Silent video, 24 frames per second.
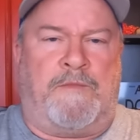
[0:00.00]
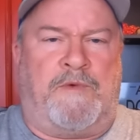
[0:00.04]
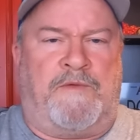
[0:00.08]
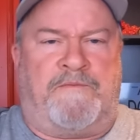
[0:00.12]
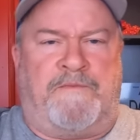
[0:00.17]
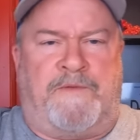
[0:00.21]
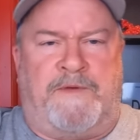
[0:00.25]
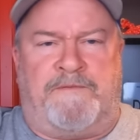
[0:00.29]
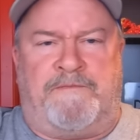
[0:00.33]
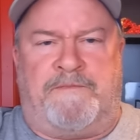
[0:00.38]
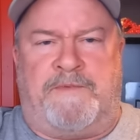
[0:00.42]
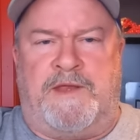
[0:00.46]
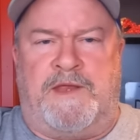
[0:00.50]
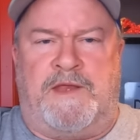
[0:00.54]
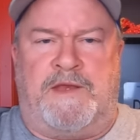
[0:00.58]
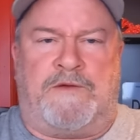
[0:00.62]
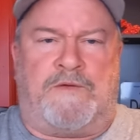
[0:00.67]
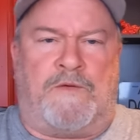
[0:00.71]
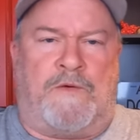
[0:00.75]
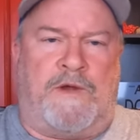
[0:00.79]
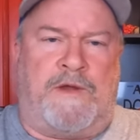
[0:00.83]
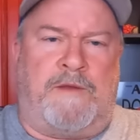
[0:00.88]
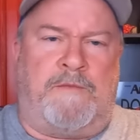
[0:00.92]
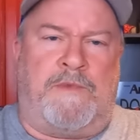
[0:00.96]
But fifteen,
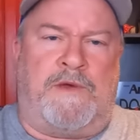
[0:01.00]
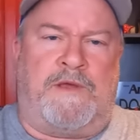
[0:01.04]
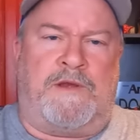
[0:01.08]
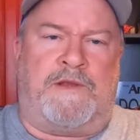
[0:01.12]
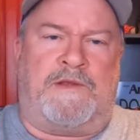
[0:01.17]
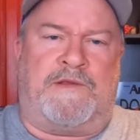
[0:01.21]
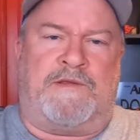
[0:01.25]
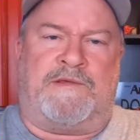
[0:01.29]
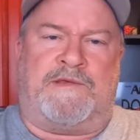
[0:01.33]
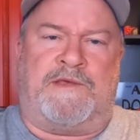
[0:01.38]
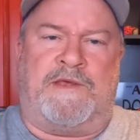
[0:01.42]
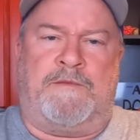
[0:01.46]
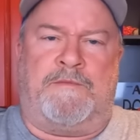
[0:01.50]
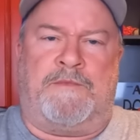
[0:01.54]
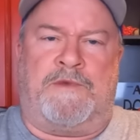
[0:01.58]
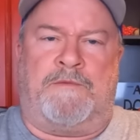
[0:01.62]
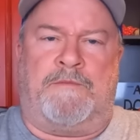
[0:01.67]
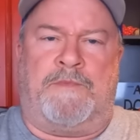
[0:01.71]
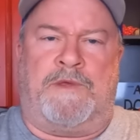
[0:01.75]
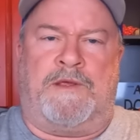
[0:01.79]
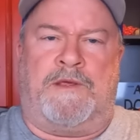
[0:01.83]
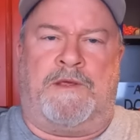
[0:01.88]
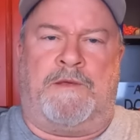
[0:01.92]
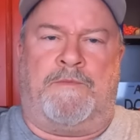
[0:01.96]
twenty minutes seem
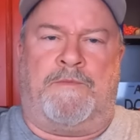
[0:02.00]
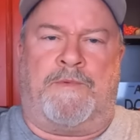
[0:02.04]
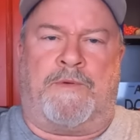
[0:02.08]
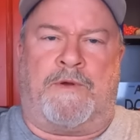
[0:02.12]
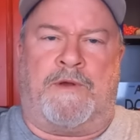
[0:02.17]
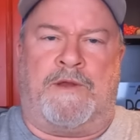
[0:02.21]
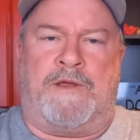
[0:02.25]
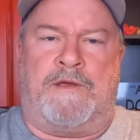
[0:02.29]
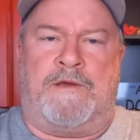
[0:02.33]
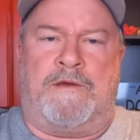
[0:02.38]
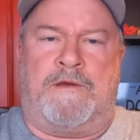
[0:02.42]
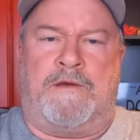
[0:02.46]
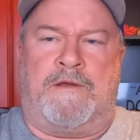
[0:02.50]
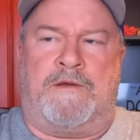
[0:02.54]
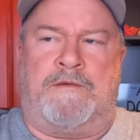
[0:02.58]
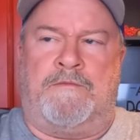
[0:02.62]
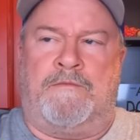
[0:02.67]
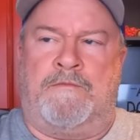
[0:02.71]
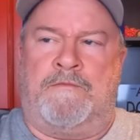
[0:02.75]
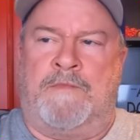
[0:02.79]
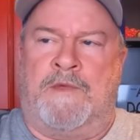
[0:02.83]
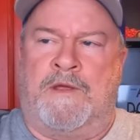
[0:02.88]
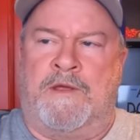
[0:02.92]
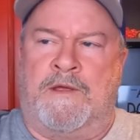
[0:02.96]
to be pretty good.